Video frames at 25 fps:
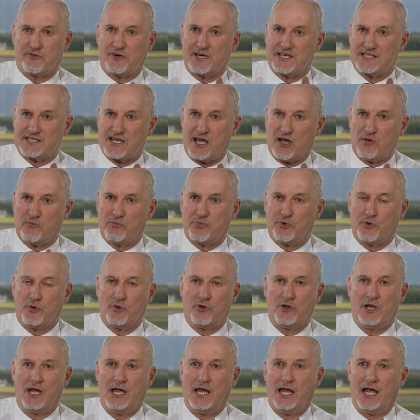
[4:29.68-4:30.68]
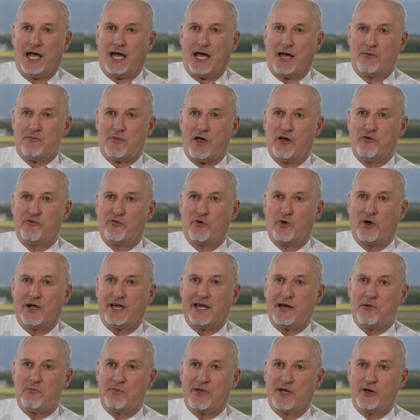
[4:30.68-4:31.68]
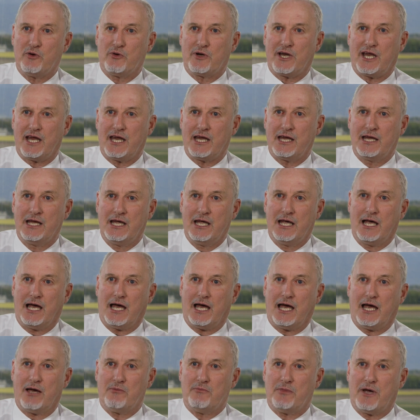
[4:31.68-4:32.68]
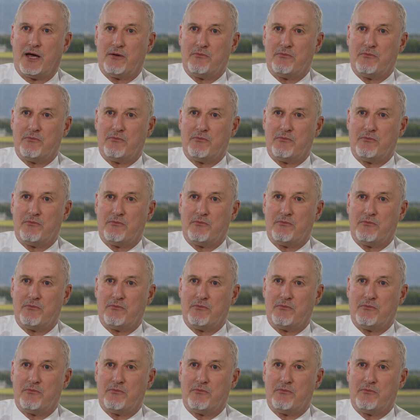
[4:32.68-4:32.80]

For example, um, avoiding building um,